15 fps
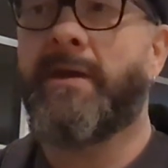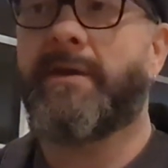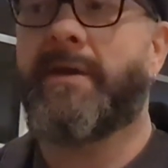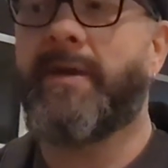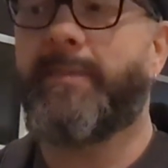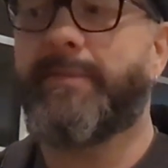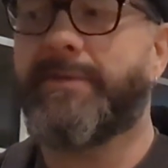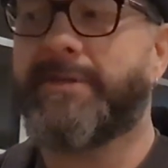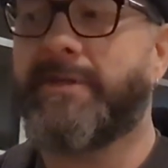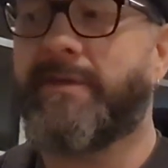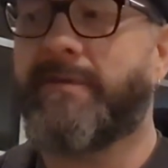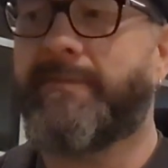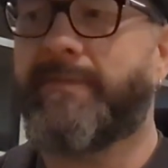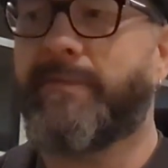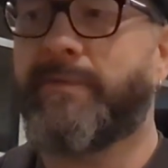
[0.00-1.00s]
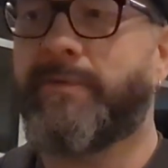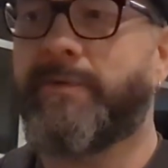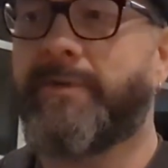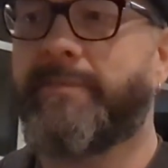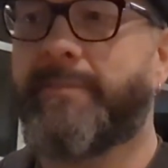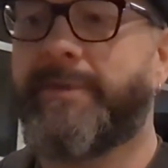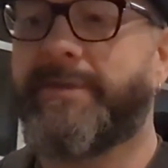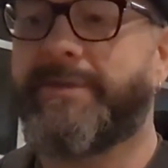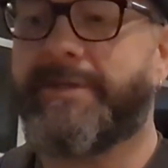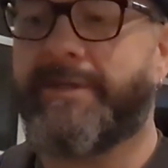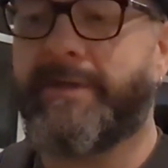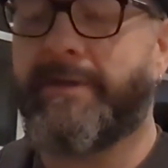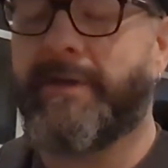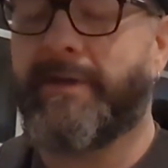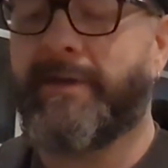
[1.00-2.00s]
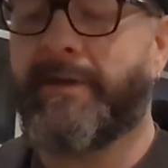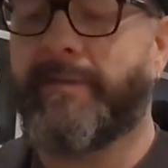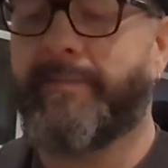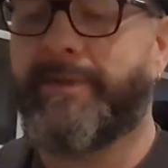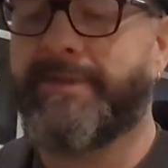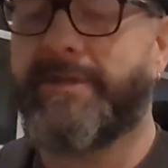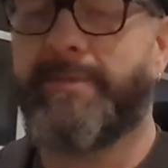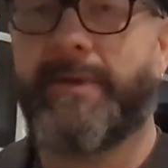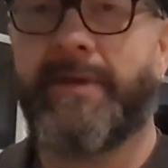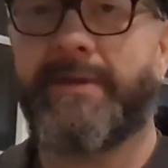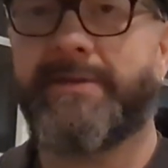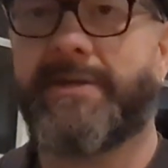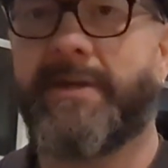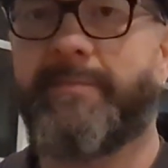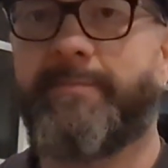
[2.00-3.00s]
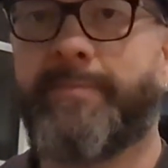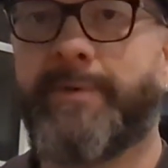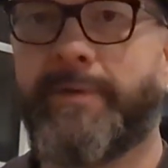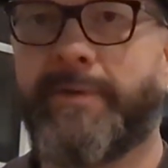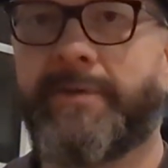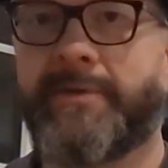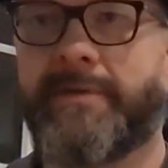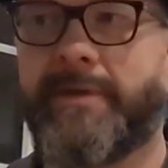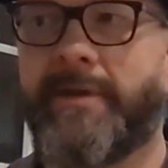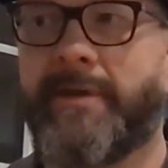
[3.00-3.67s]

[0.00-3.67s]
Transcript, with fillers: Keep yourself looking busy, and busy bands get booked.